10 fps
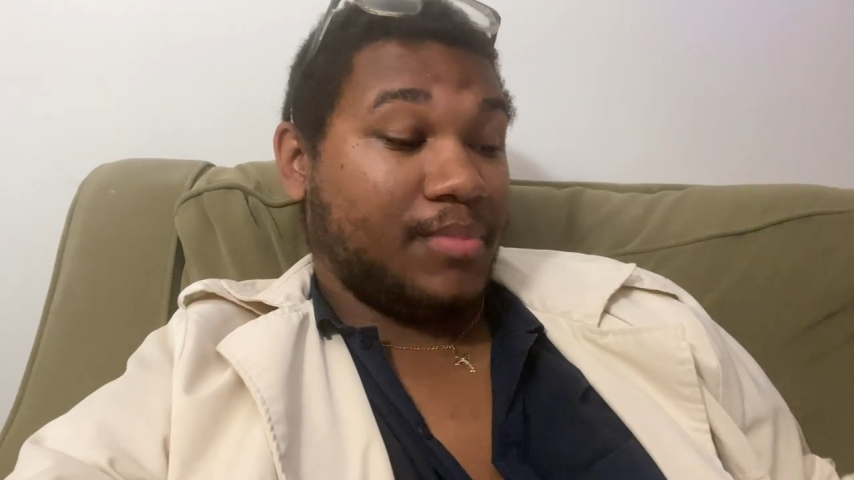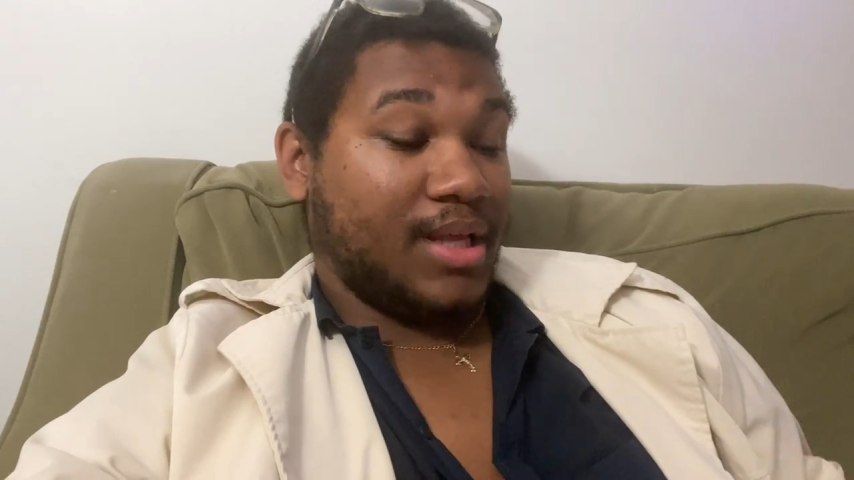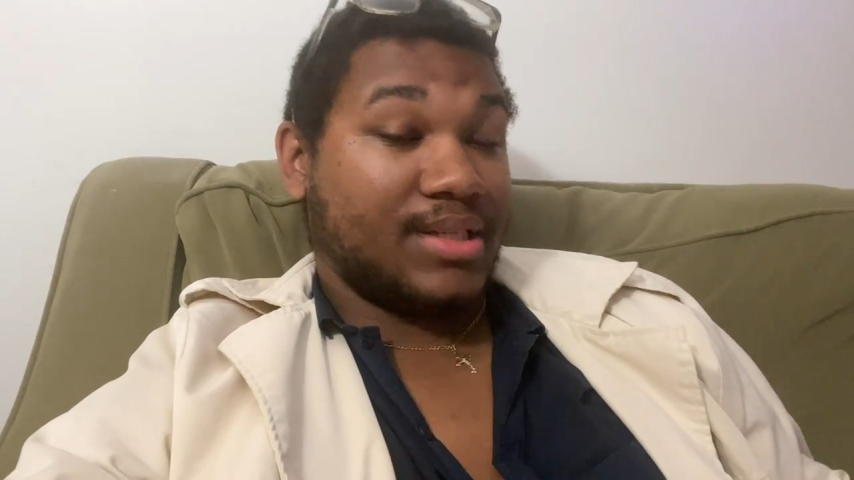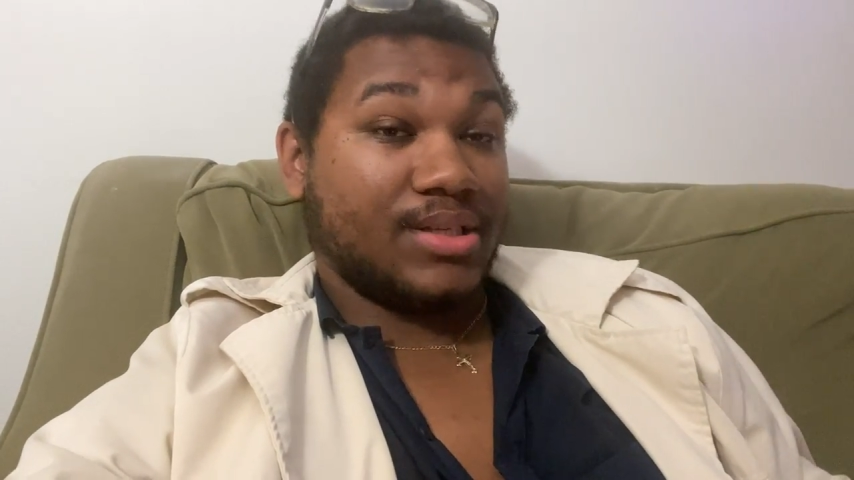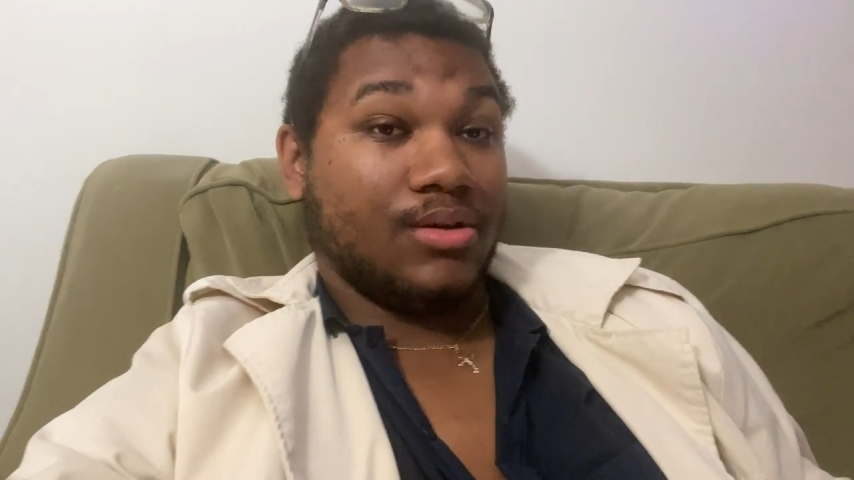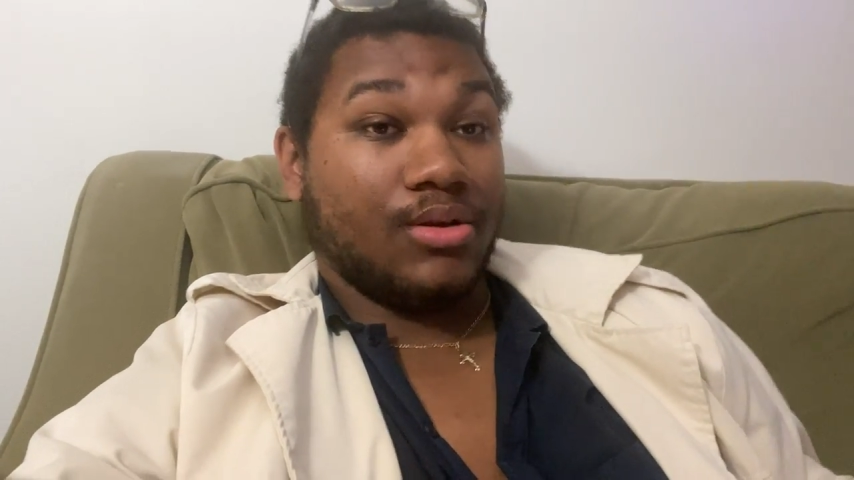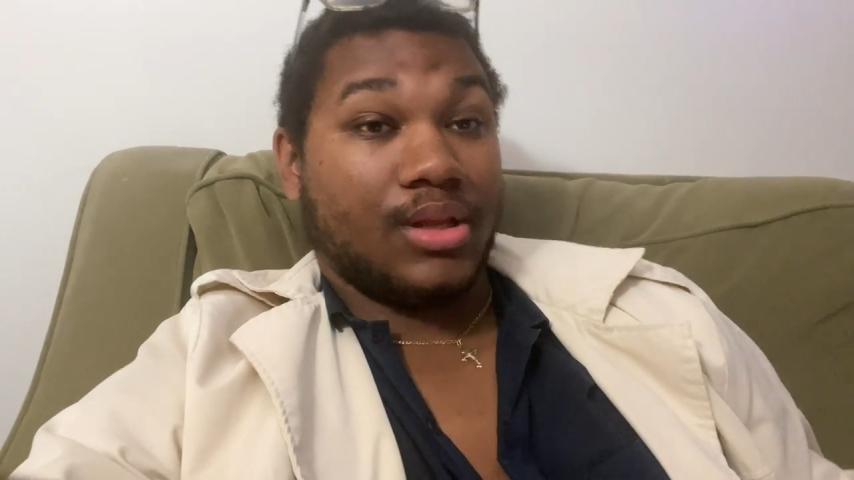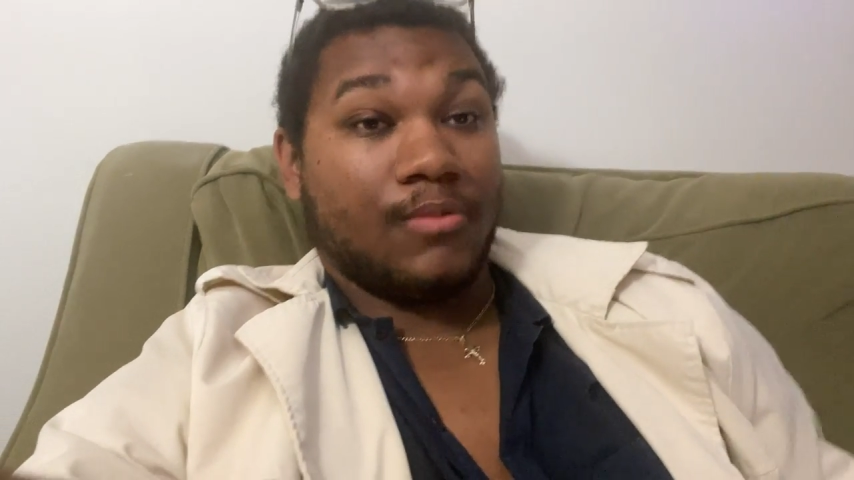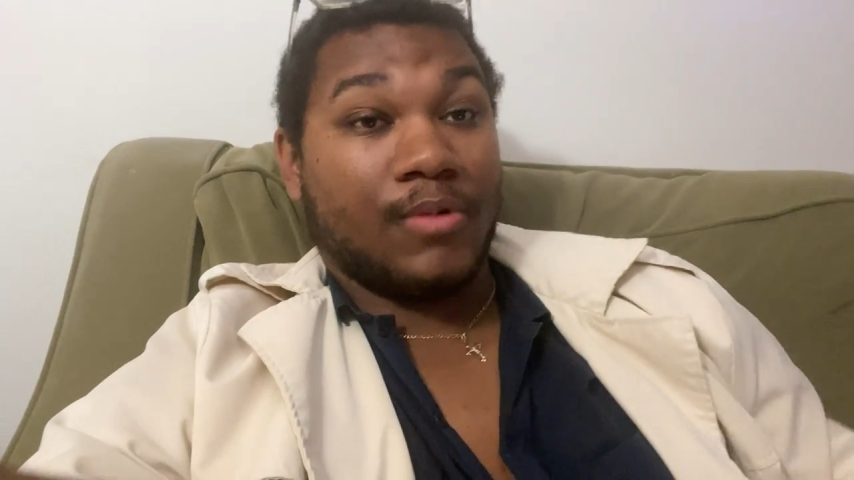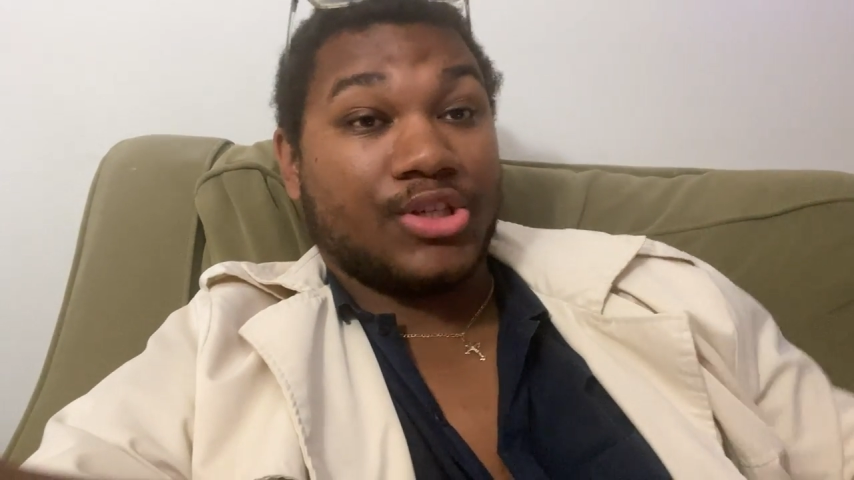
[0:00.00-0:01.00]
but they still know
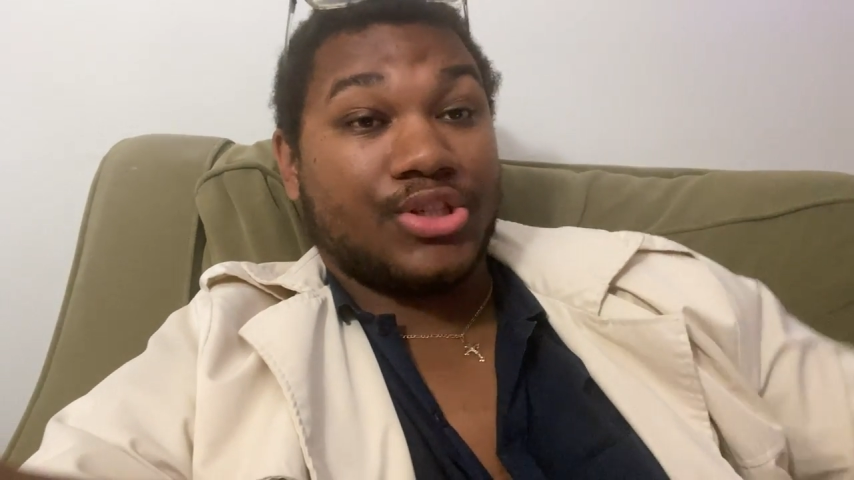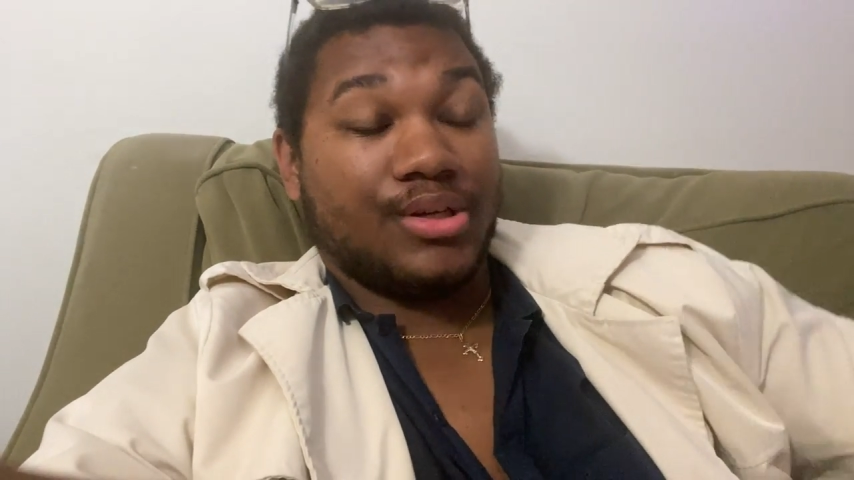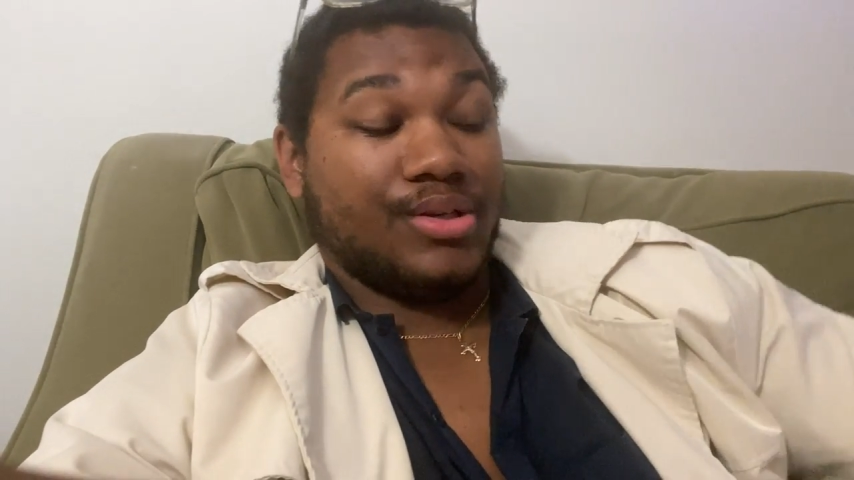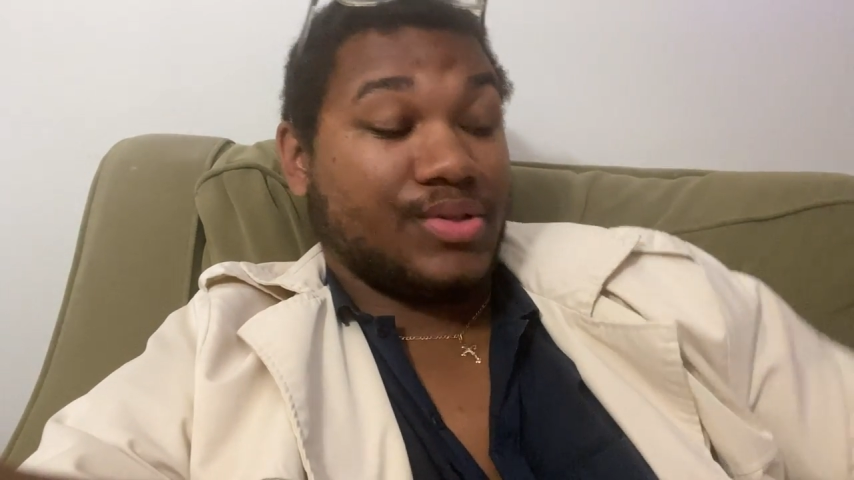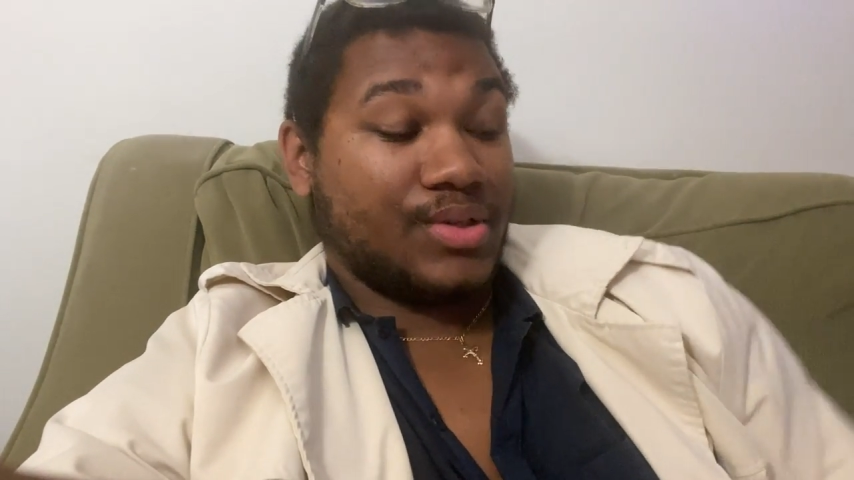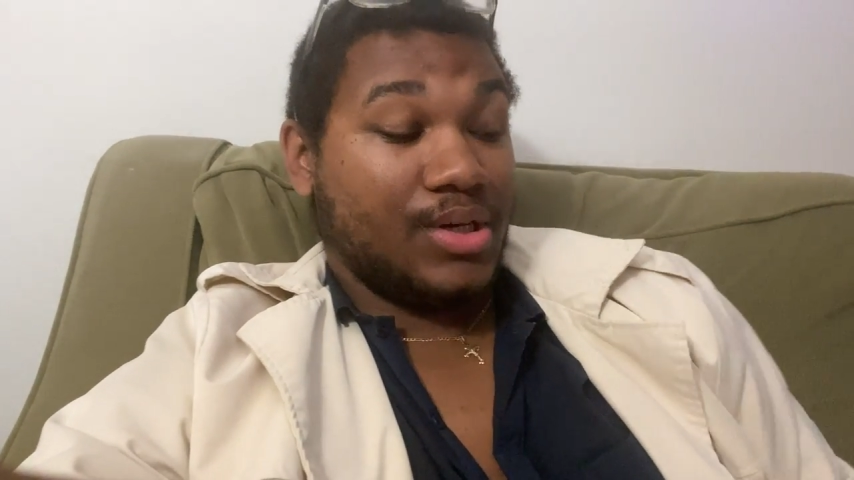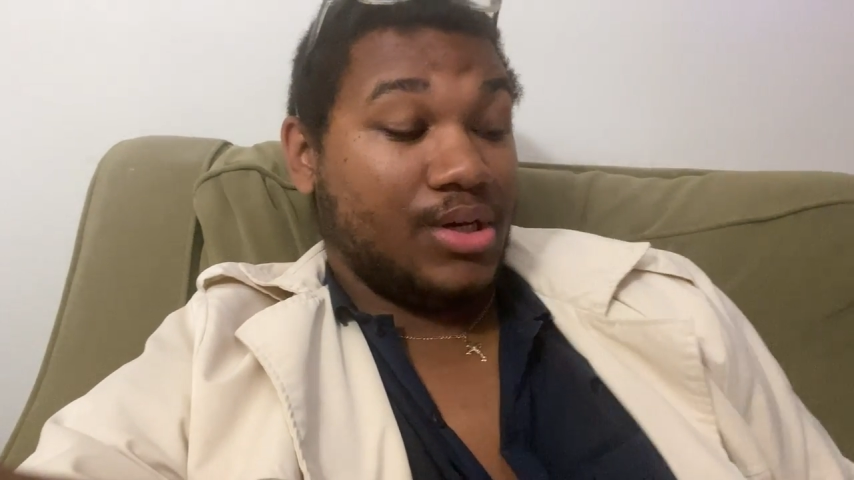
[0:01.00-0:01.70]
that Russia is